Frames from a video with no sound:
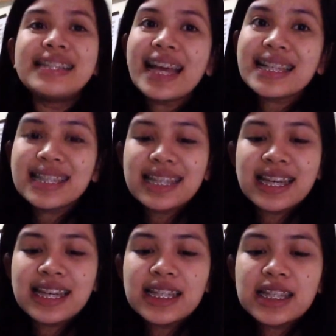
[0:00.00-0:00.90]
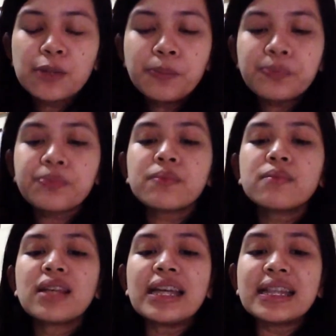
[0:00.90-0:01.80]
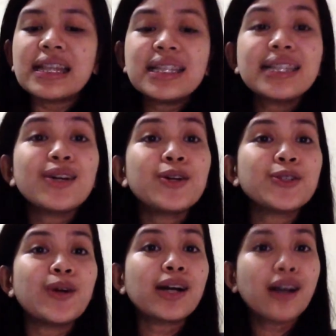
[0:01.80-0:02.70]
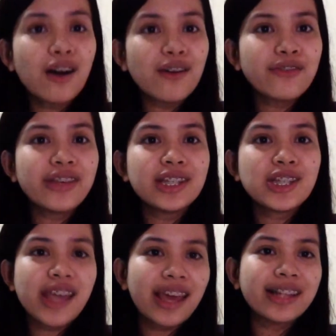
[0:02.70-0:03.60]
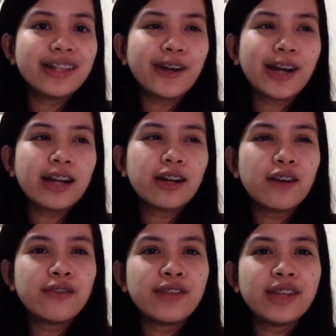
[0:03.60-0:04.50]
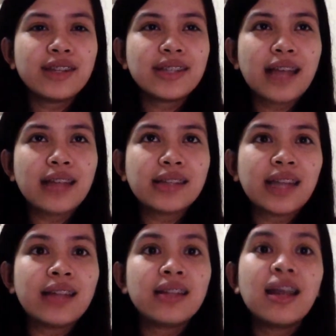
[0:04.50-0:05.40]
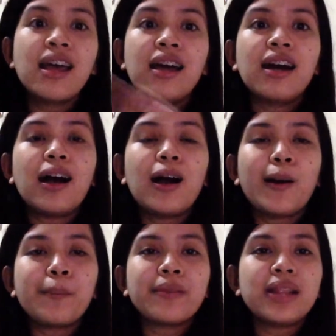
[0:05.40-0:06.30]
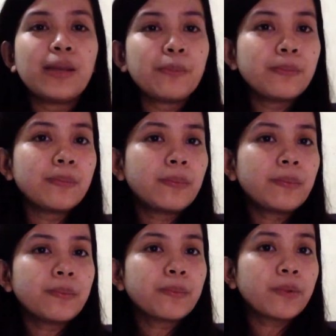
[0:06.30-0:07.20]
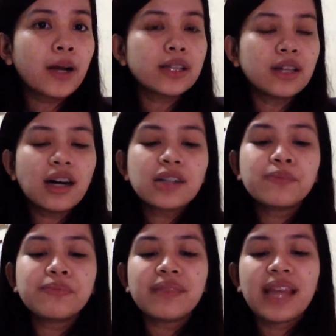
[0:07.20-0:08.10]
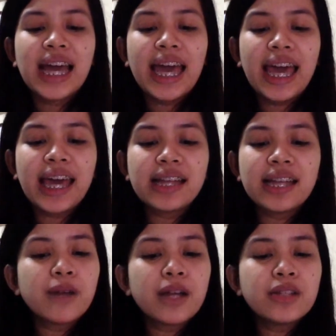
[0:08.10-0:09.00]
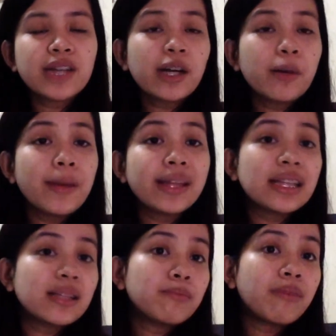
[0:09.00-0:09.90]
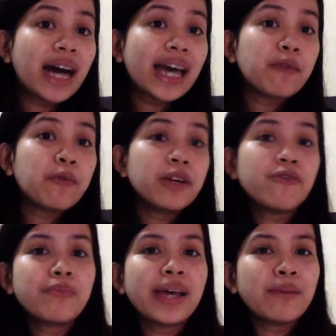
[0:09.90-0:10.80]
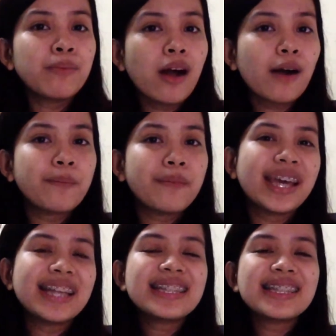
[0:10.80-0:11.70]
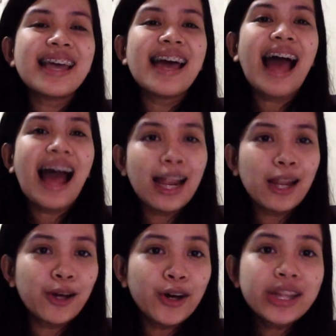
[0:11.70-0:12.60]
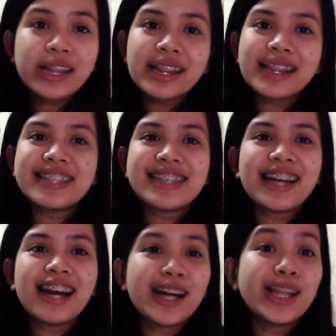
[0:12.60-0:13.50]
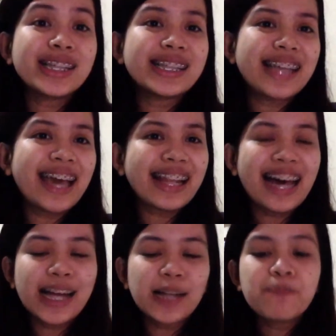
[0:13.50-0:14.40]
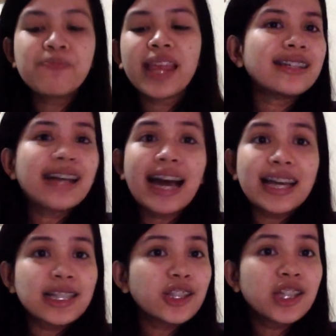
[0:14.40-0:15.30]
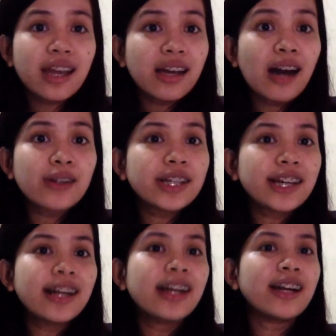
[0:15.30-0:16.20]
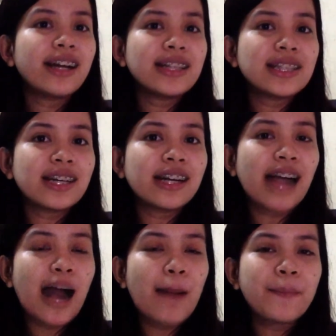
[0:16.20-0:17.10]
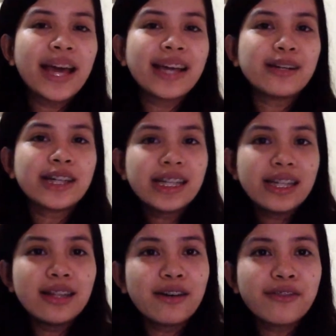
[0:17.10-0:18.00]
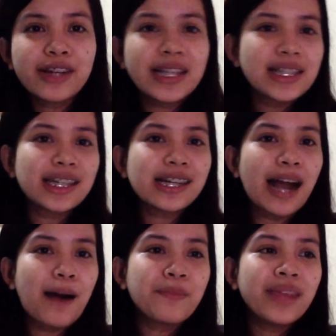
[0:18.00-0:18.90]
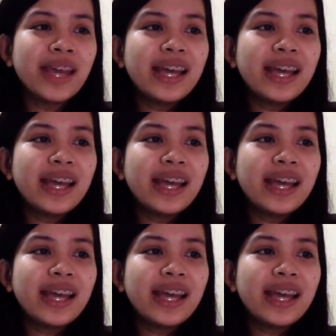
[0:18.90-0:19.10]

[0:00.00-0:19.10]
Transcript: Next is, this is also a coffee shade or a coffee scented lip product. And it's recommended by one of my blockmates, Alot, si Carlotta Thailand. Guys, check out her Instagram. I really love her Instagram.